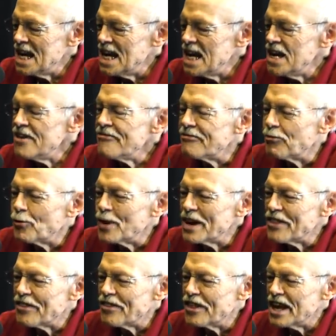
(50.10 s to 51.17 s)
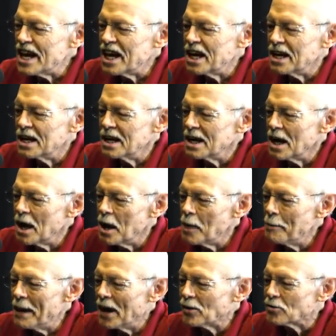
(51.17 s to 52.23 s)
if we think
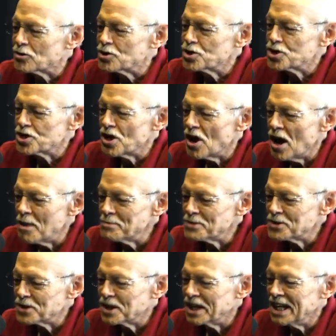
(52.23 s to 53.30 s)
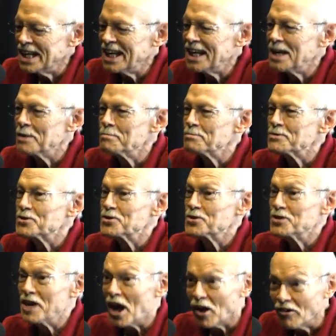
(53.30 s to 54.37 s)
about Chomsky
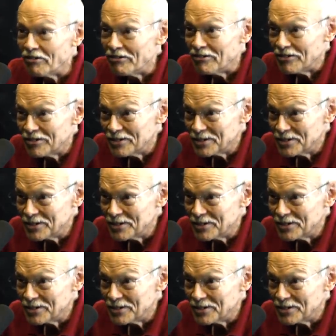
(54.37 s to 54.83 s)
himself,